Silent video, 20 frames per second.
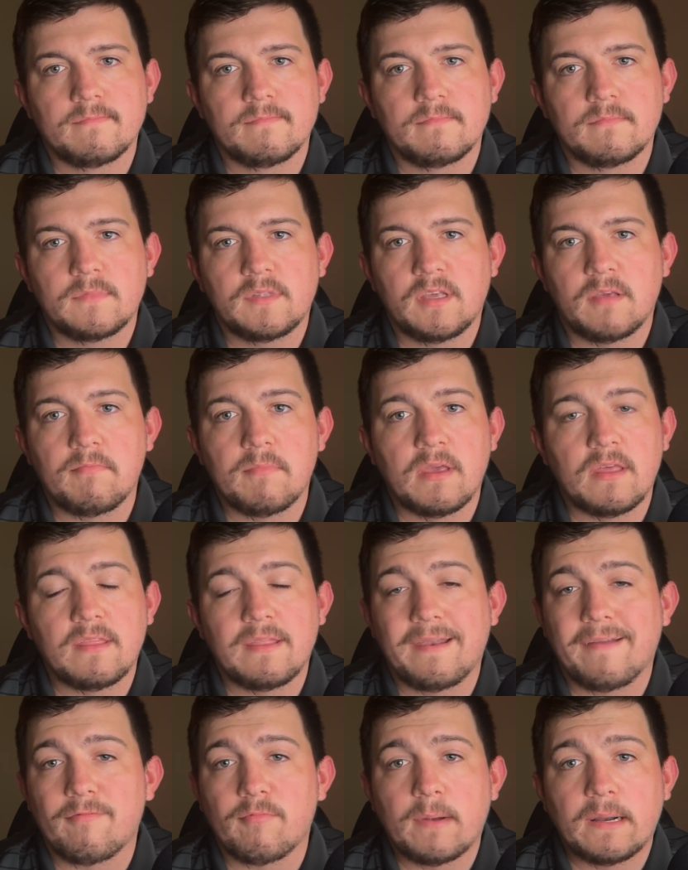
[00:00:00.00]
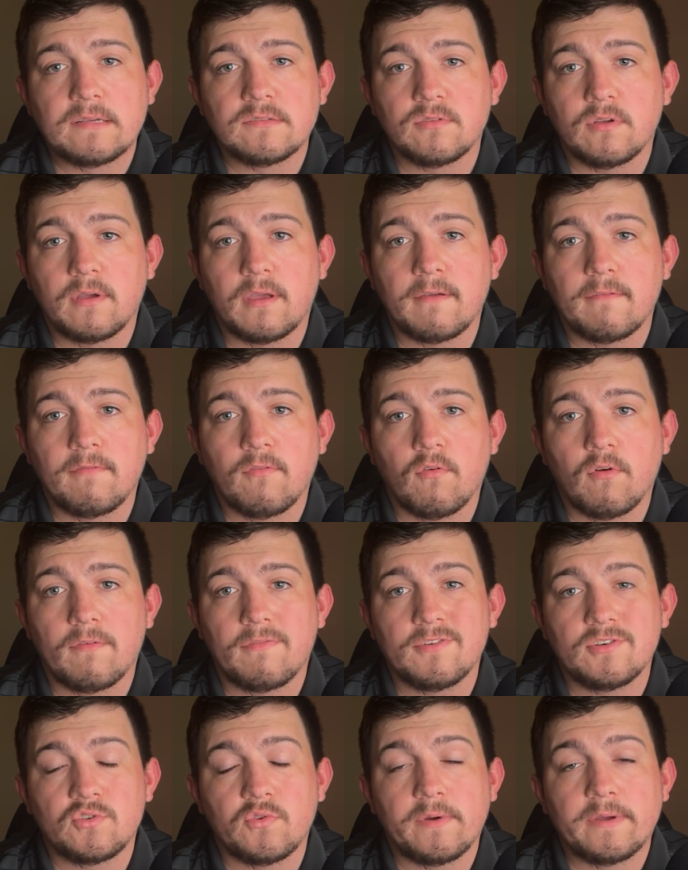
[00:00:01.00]
commit that everybody's looking for
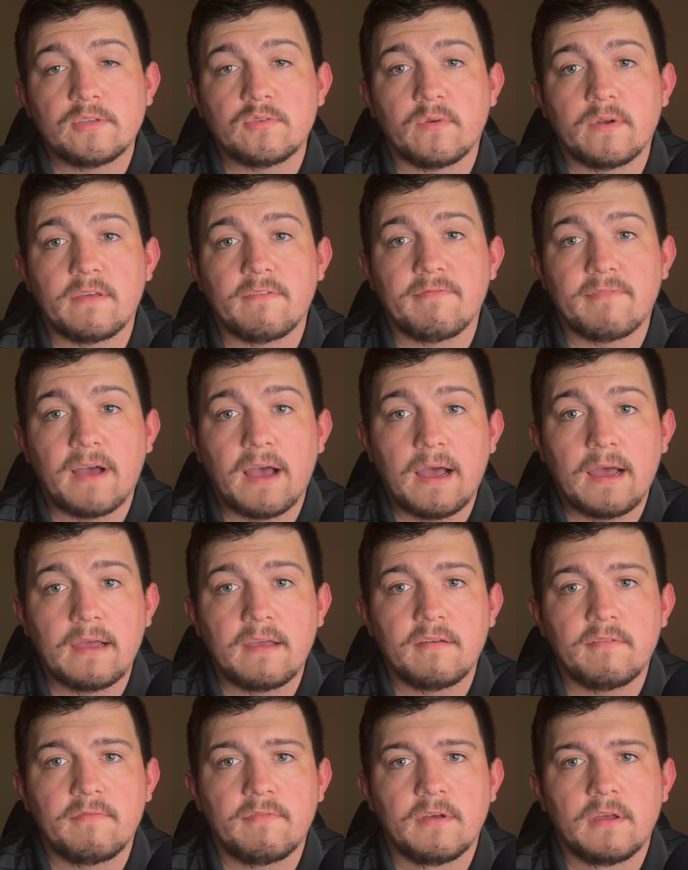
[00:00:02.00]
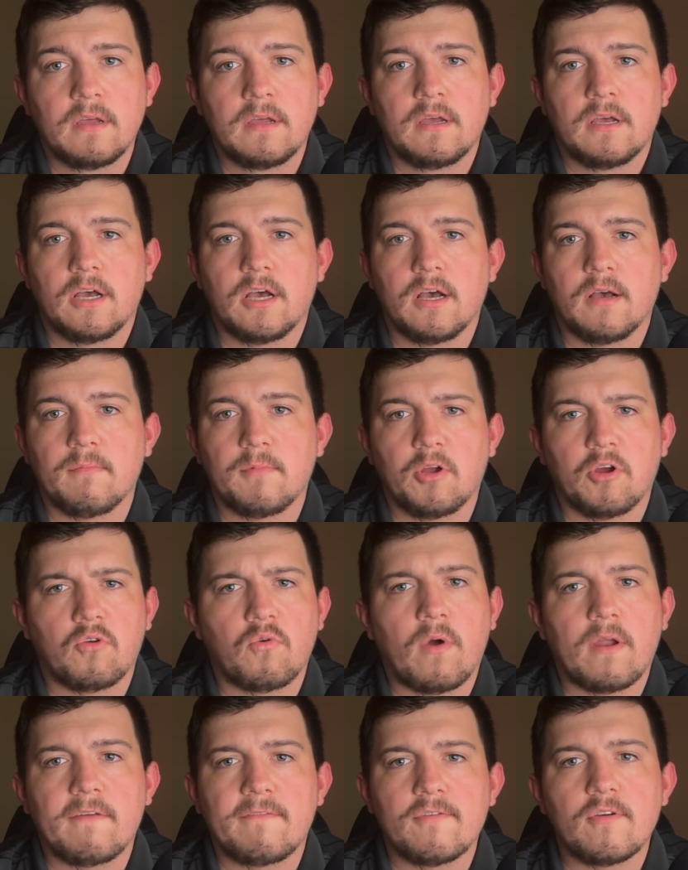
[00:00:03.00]
2025. There are
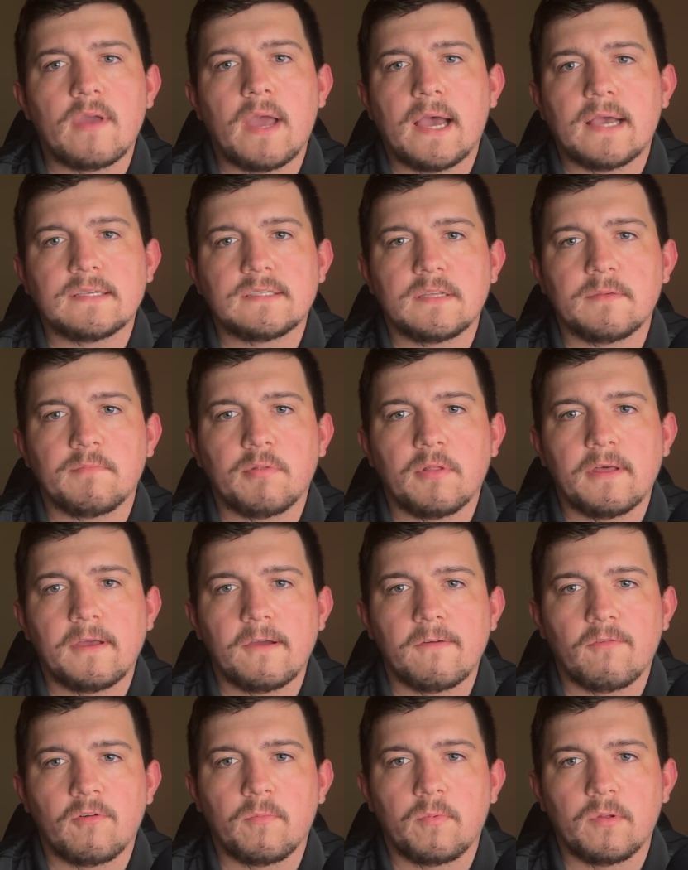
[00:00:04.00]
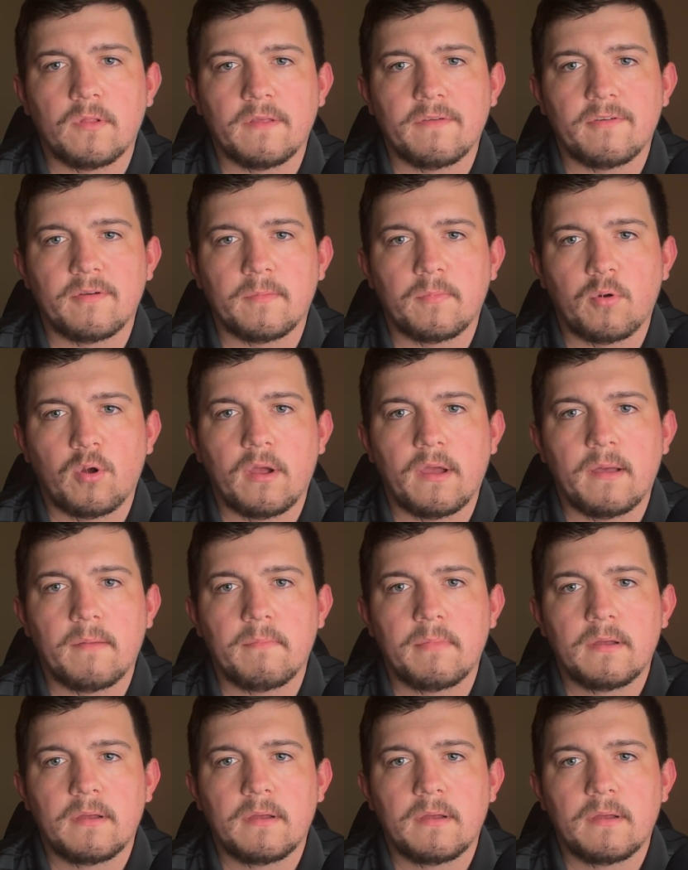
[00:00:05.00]
quite a few guys that play over at Prolific Prep.